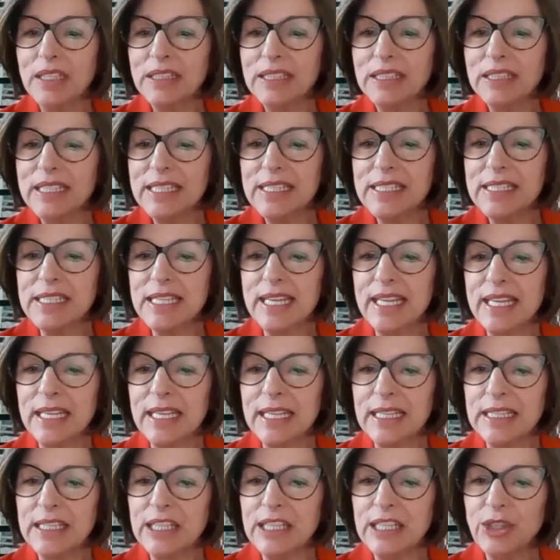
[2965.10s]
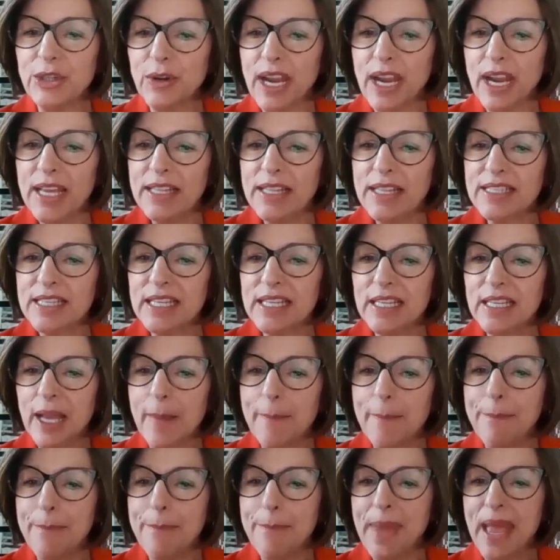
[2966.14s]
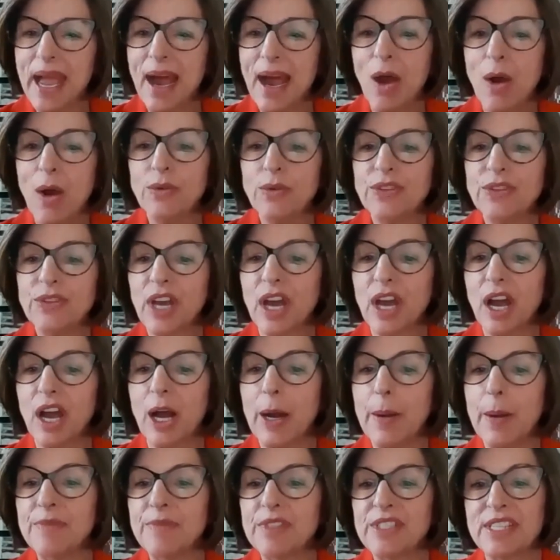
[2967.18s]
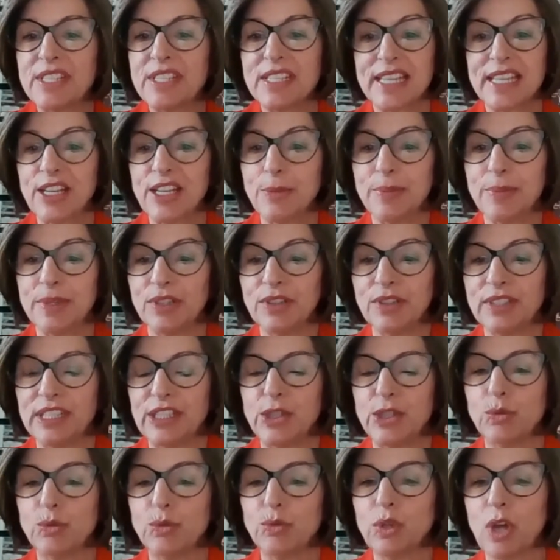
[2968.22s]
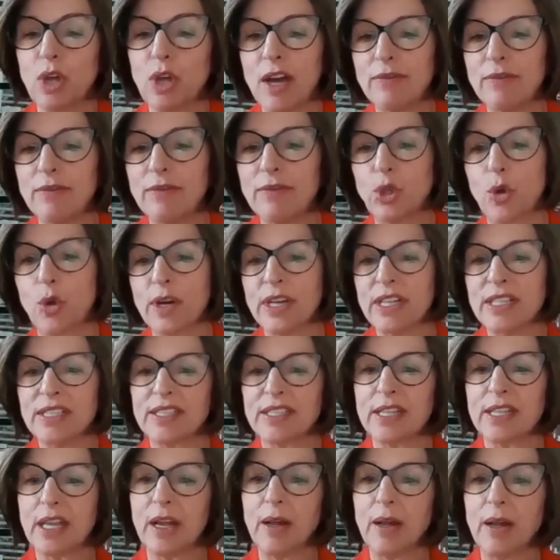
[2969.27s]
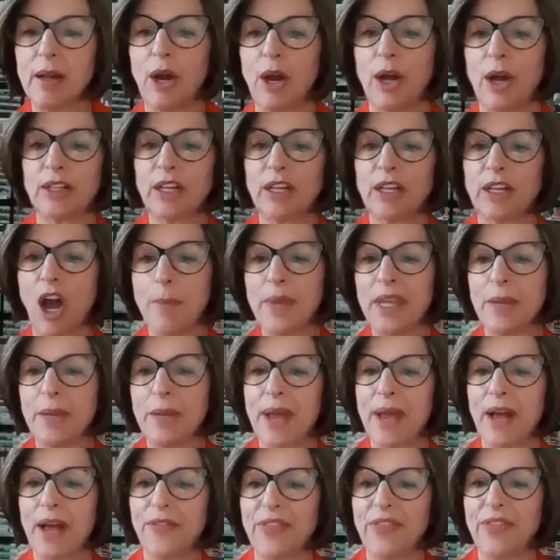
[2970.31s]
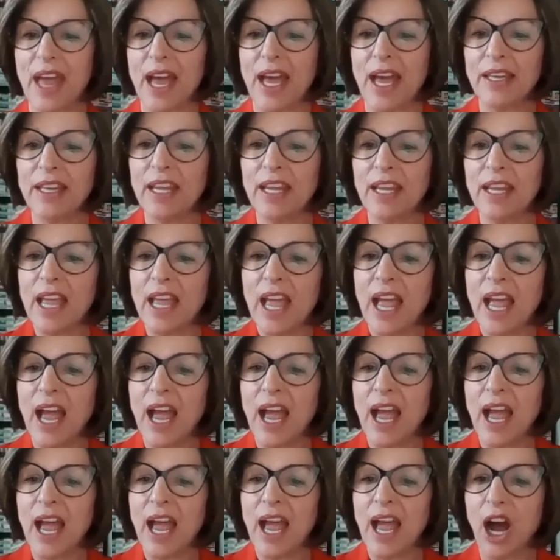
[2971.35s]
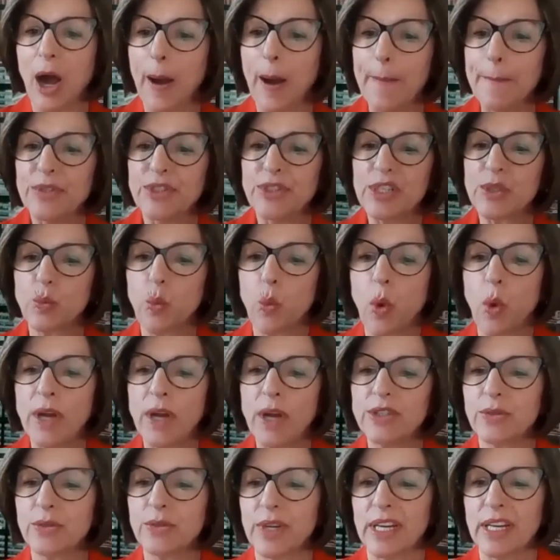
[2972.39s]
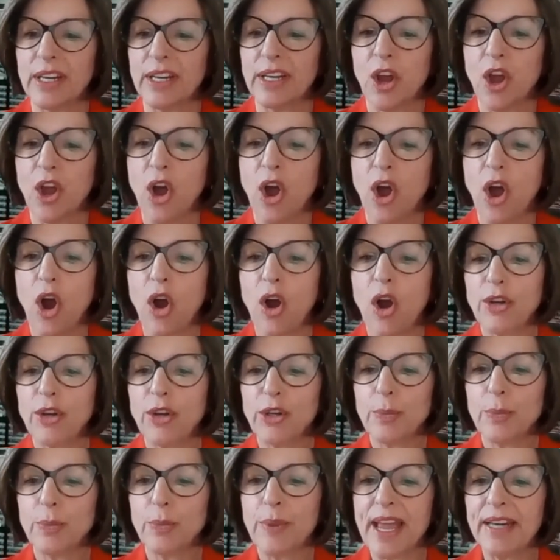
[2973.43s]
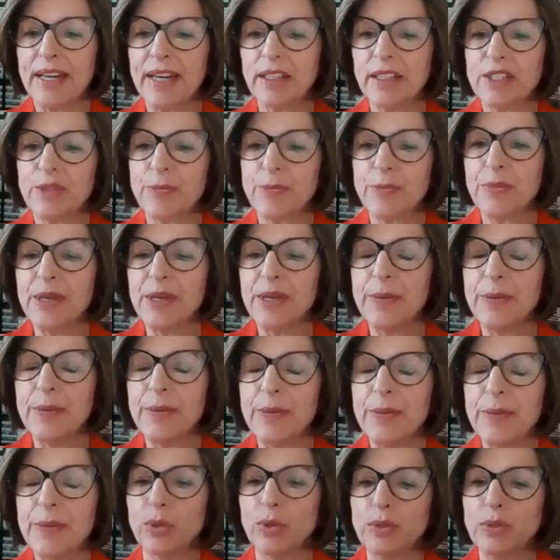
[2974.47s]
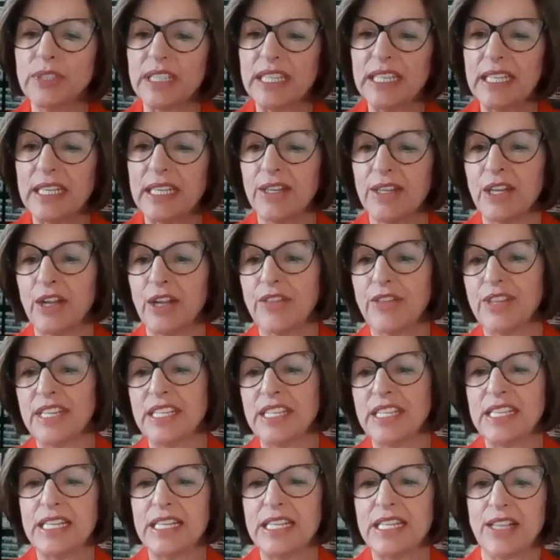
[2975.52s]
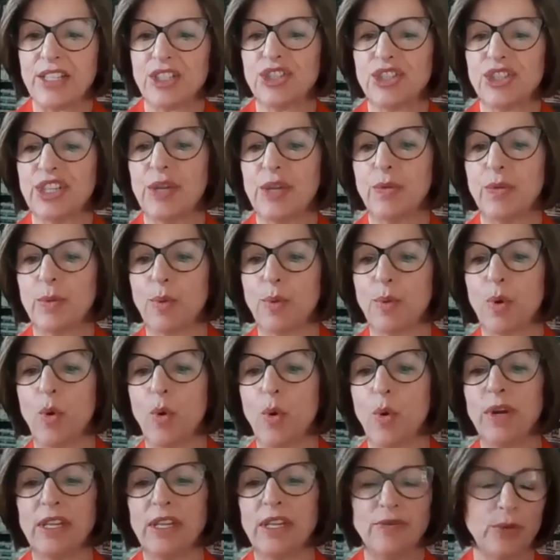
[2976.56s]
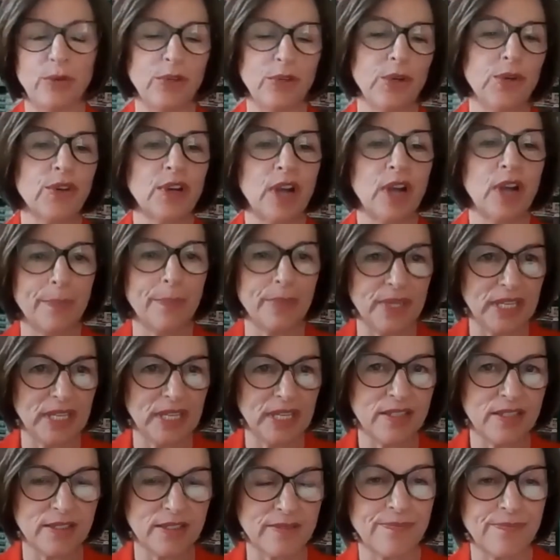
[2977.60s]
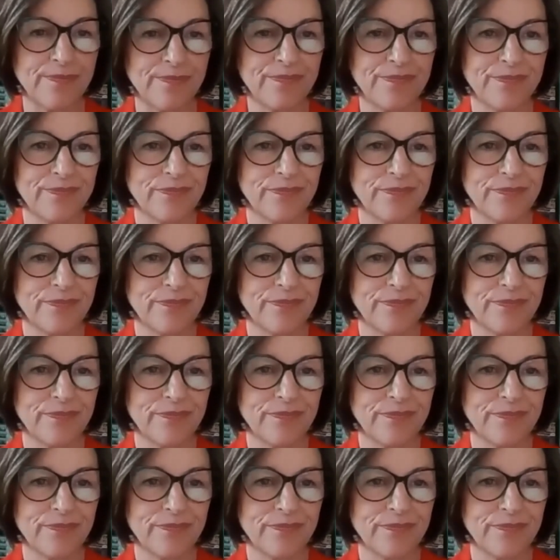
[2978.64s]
Liz, you're asking about sustainability. You love Lori's comment about that. Just wondering, are your panelists being pulled in the ESG reporting for your companies?